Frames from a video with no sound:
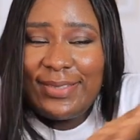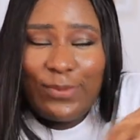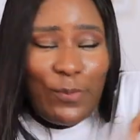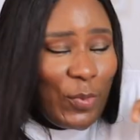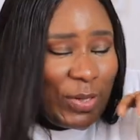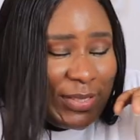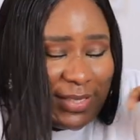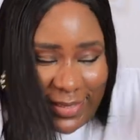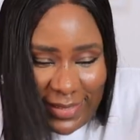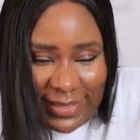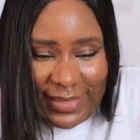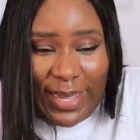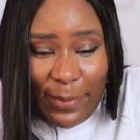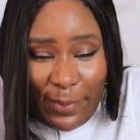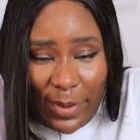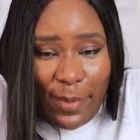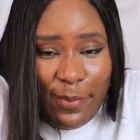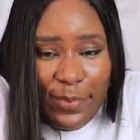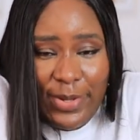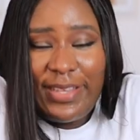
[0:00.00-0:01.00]
What is it
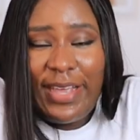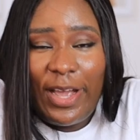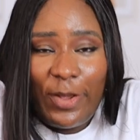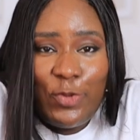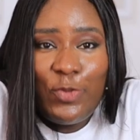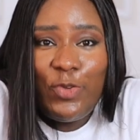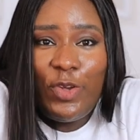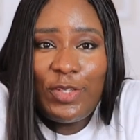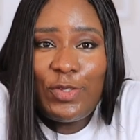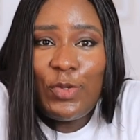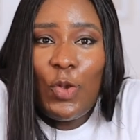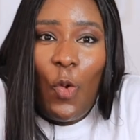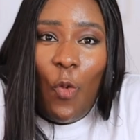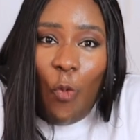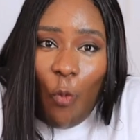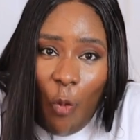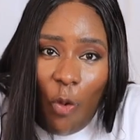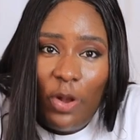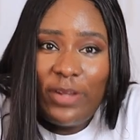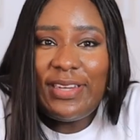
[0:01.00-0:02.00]
about me that you just
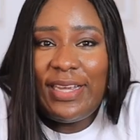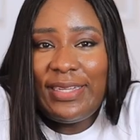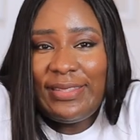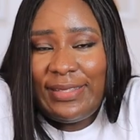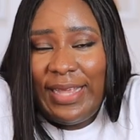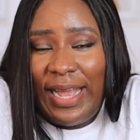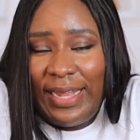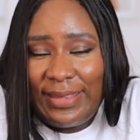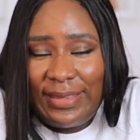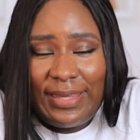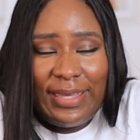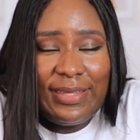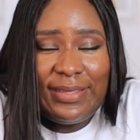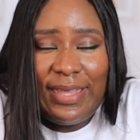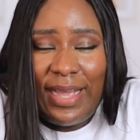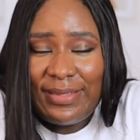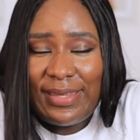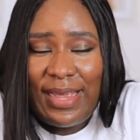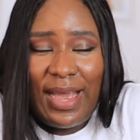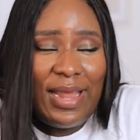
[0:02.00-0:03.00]
watch and think
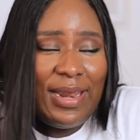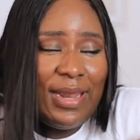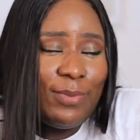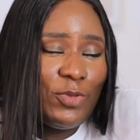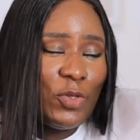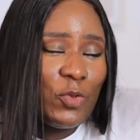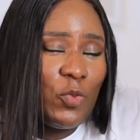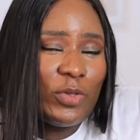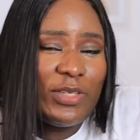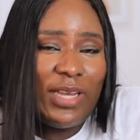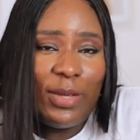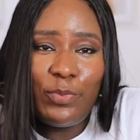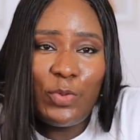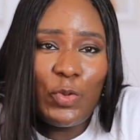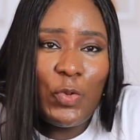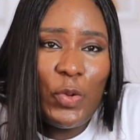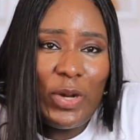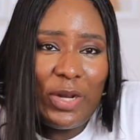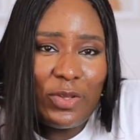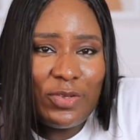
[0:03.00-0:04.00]
that, let me just watch and be
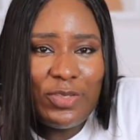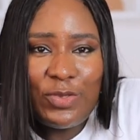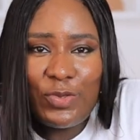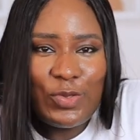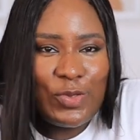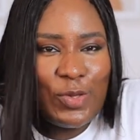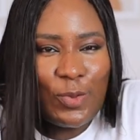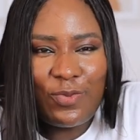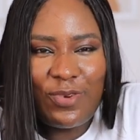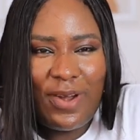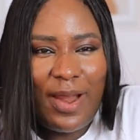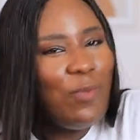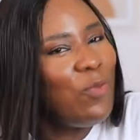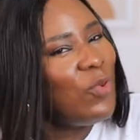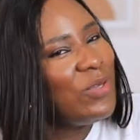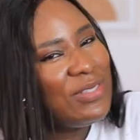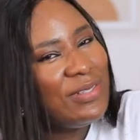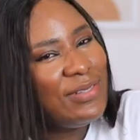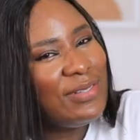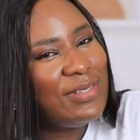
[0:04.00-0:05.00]
good, I don't need to subscribe.
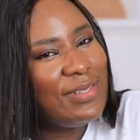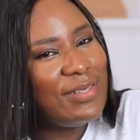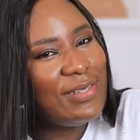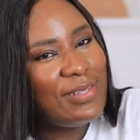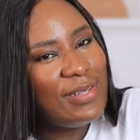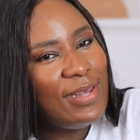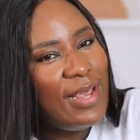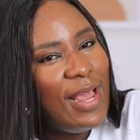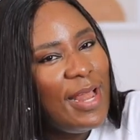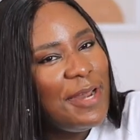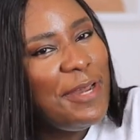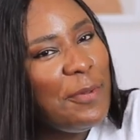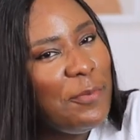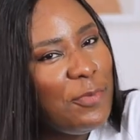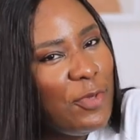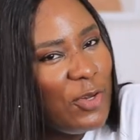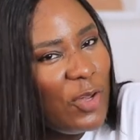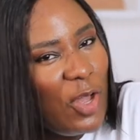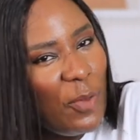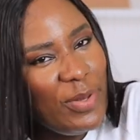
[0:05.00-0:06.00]
What is it? Let me
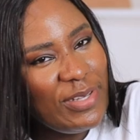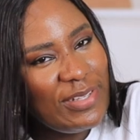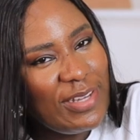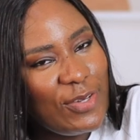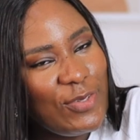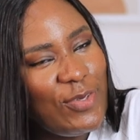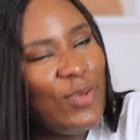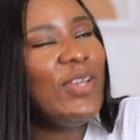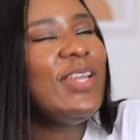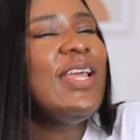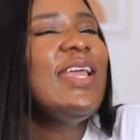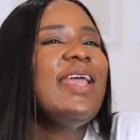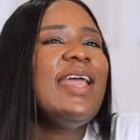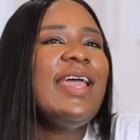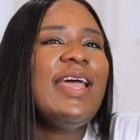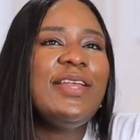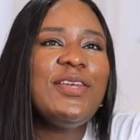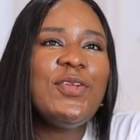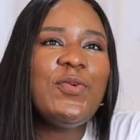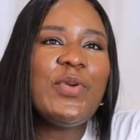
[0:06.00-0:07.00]
know in the comment section.
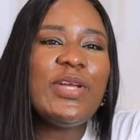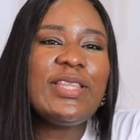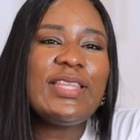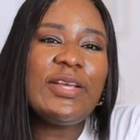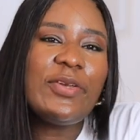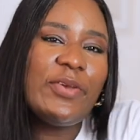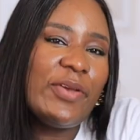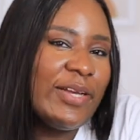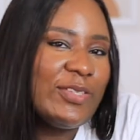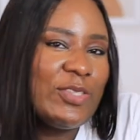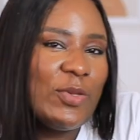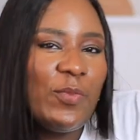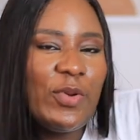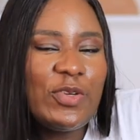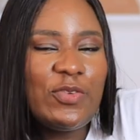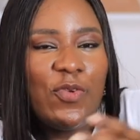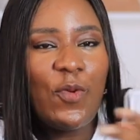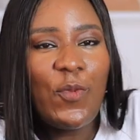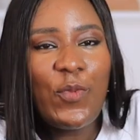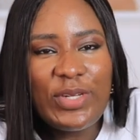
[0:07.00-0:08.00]
Anyway, thank you guys so
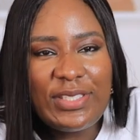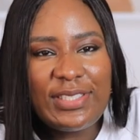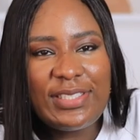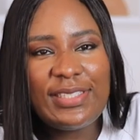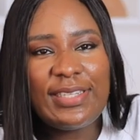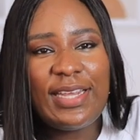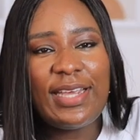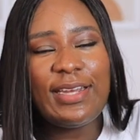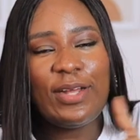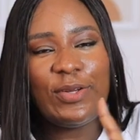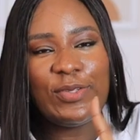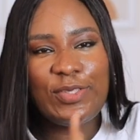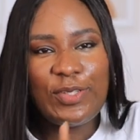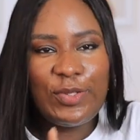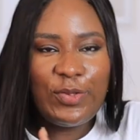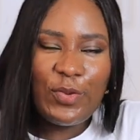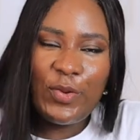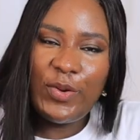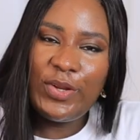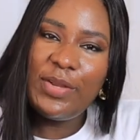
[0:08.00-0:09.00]
much for watching, and I'll see
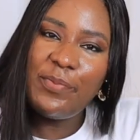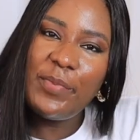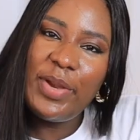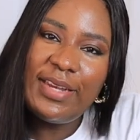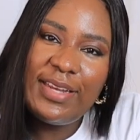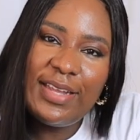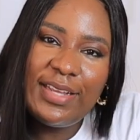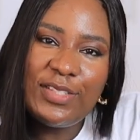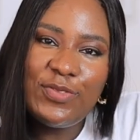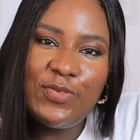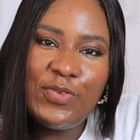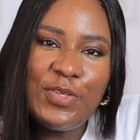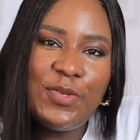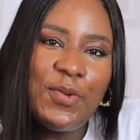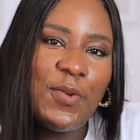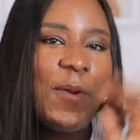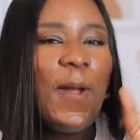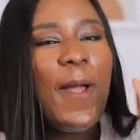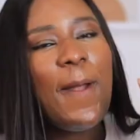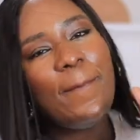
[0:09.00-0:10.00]
you all in my next
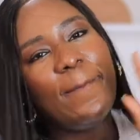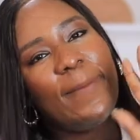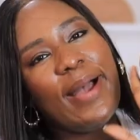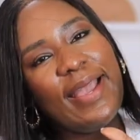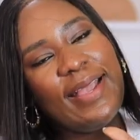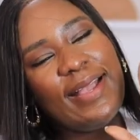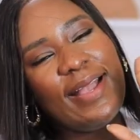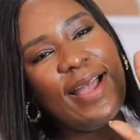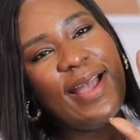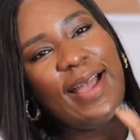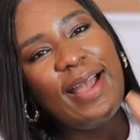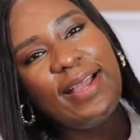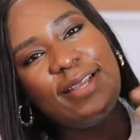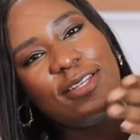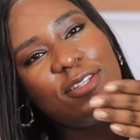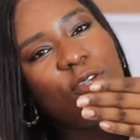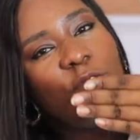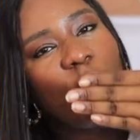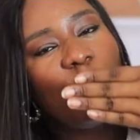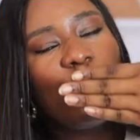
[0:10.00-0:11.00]
video. Bye guys.